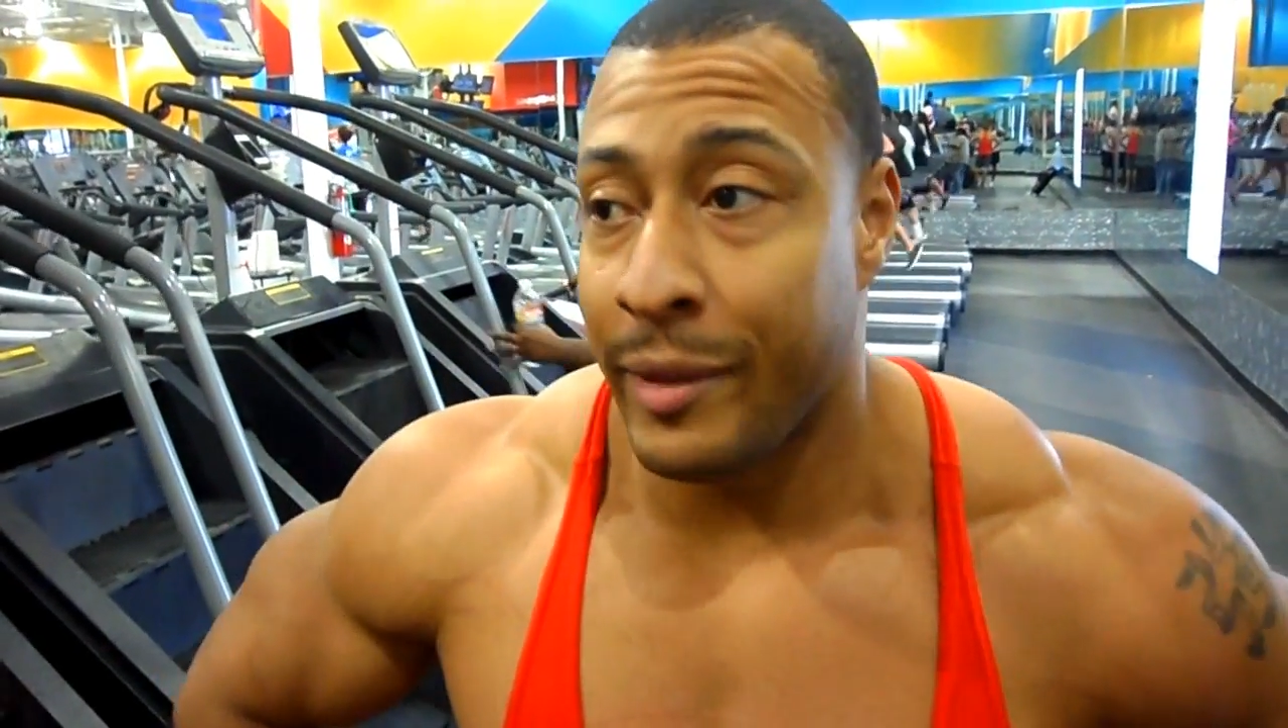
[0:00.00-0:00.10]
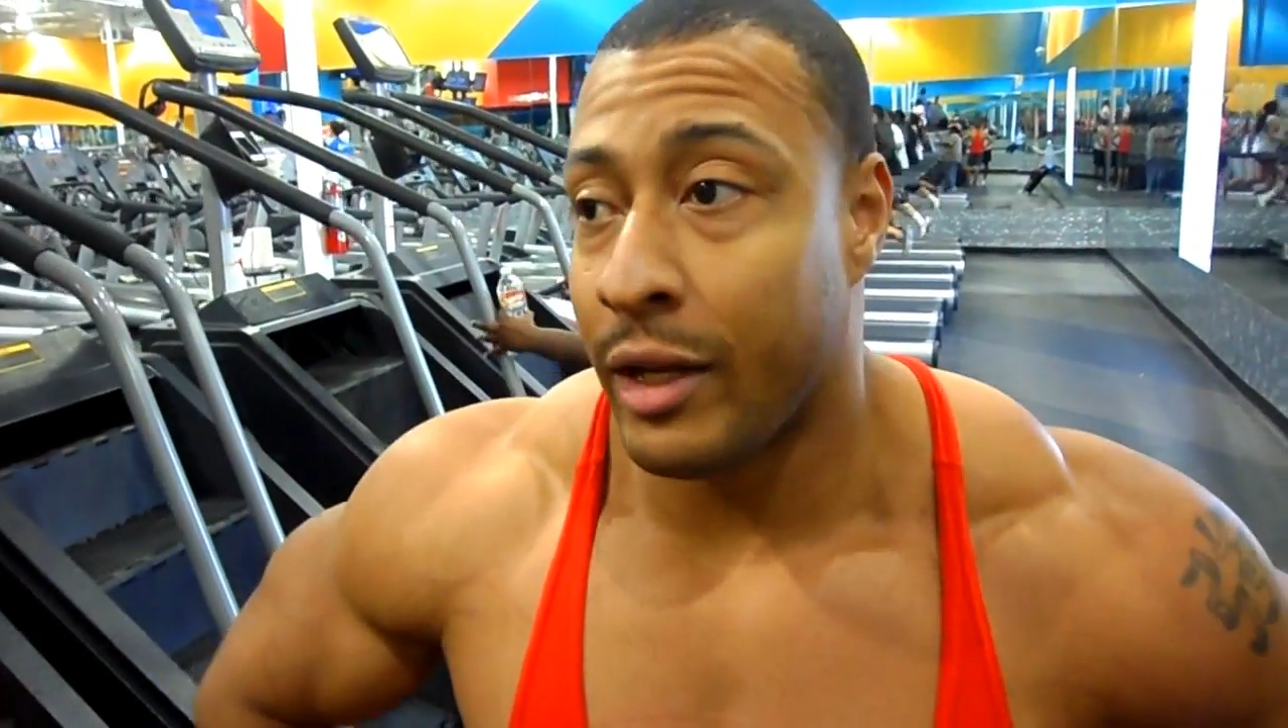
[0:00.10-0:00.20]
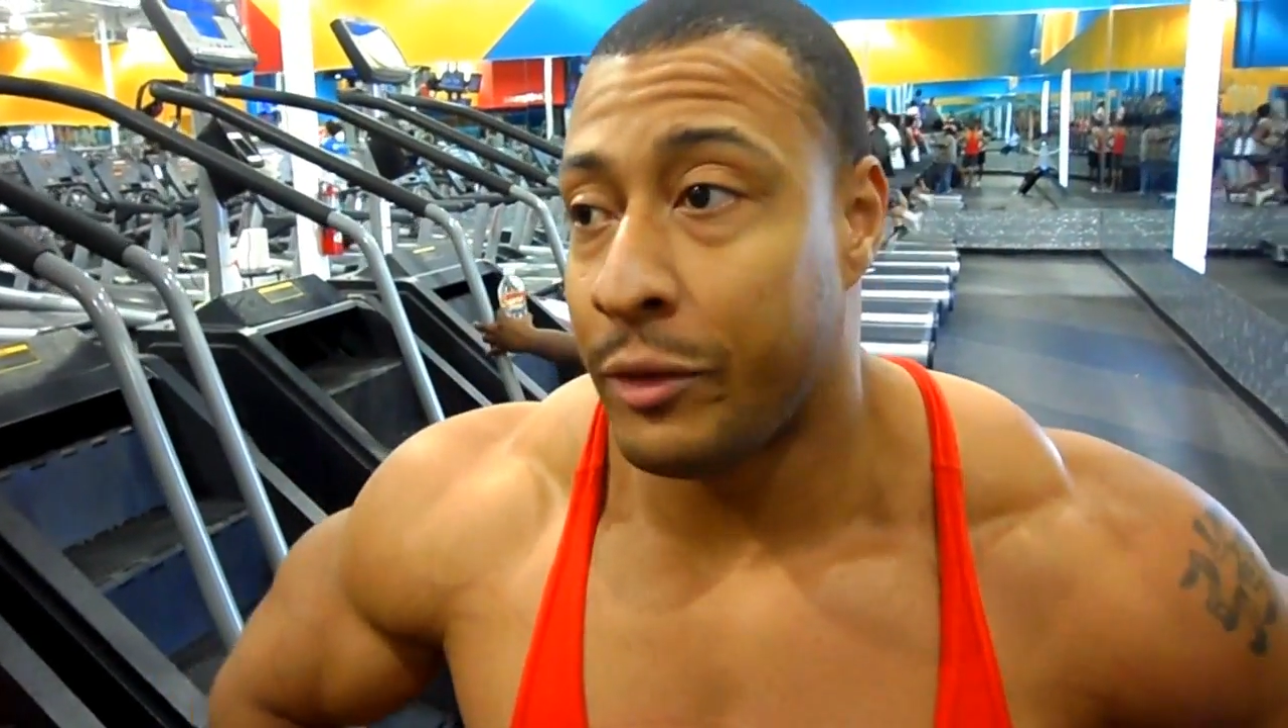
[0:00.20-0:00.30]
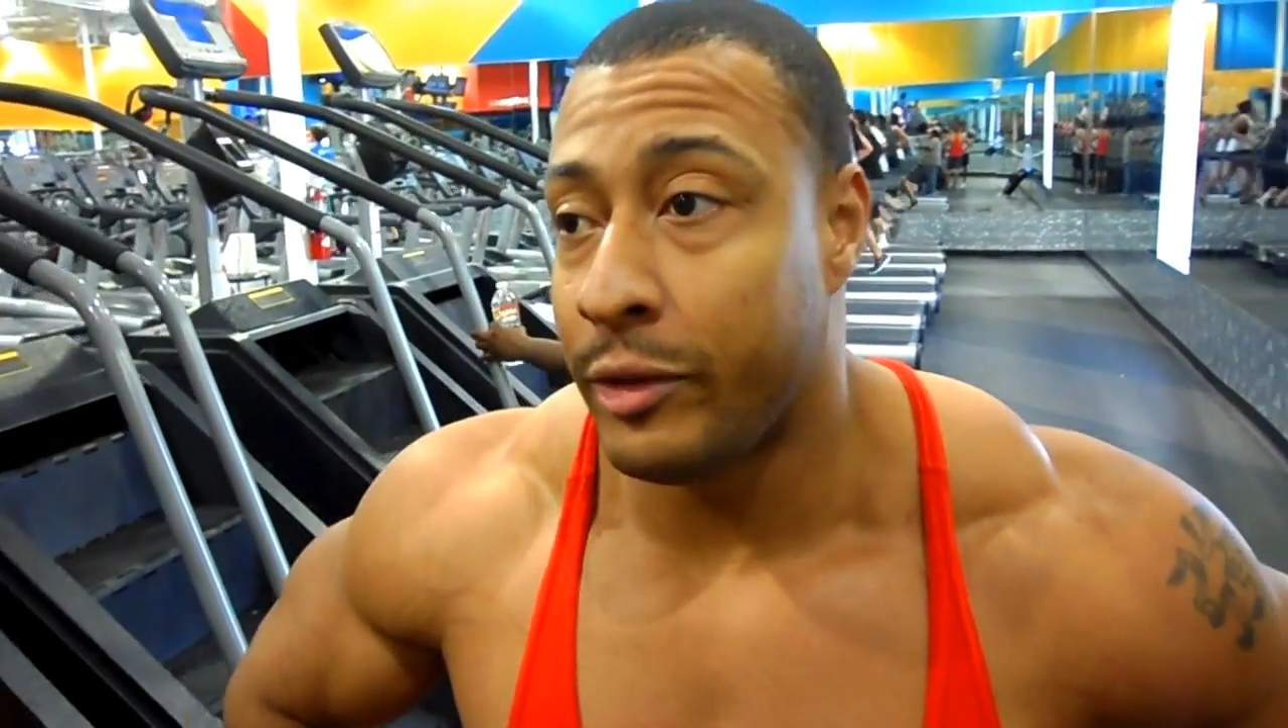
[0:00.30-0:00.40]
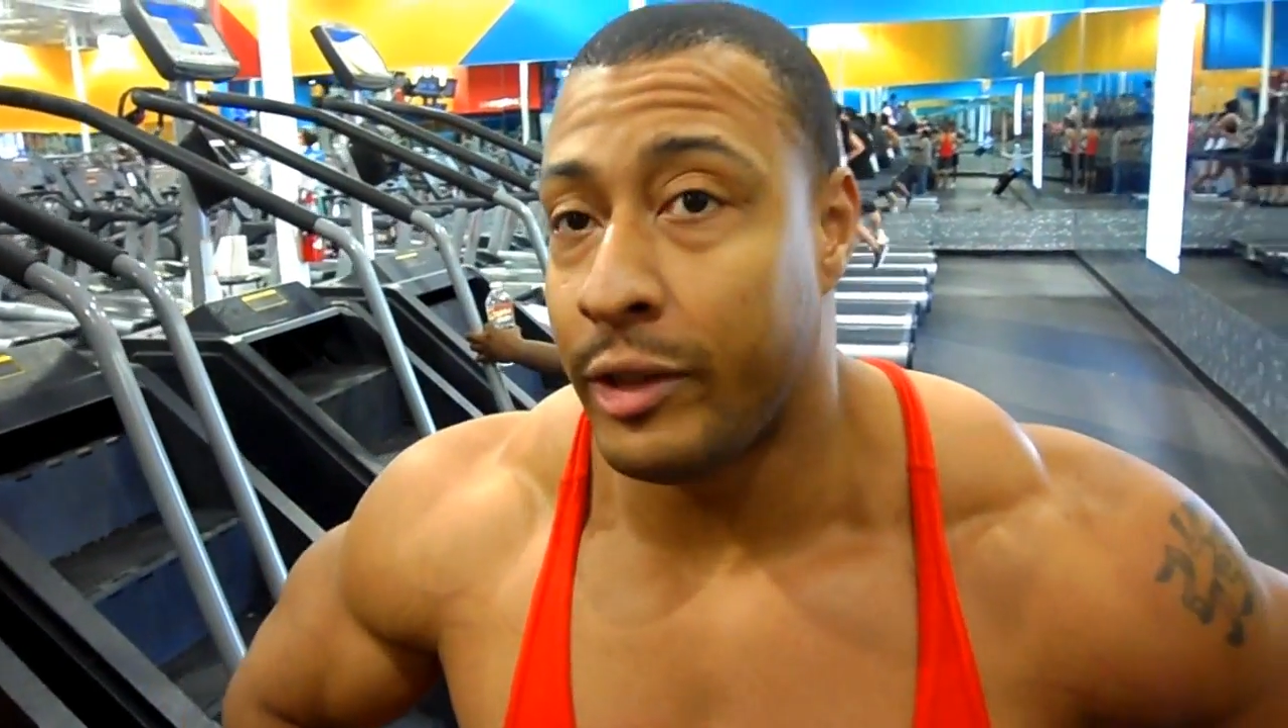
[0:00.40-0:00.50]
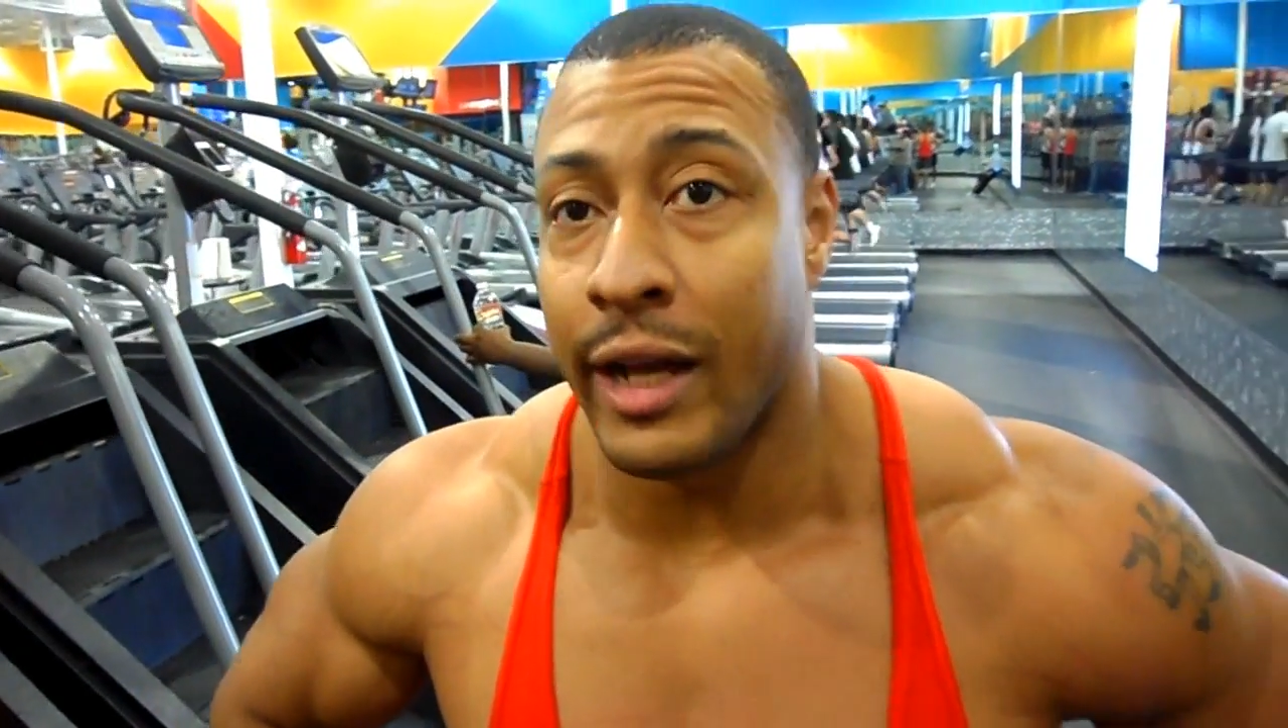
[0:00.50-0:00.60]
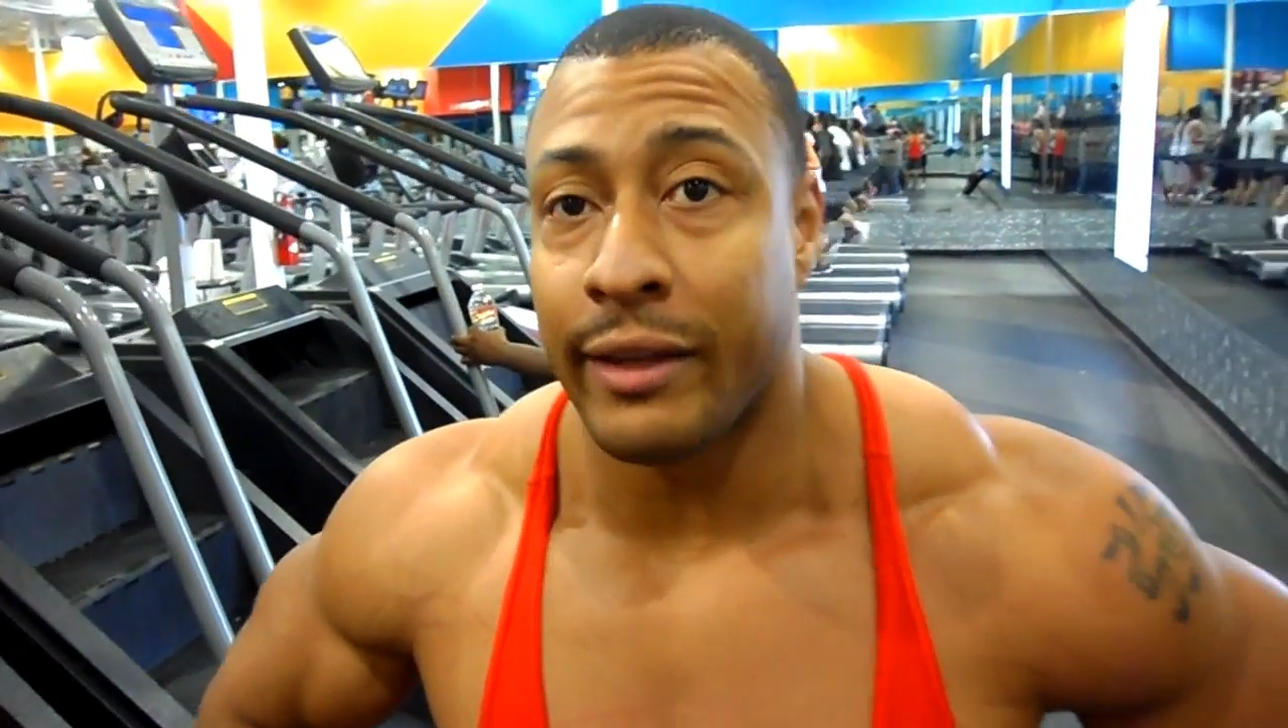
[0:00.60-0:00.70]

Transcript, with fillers: honest with you guys,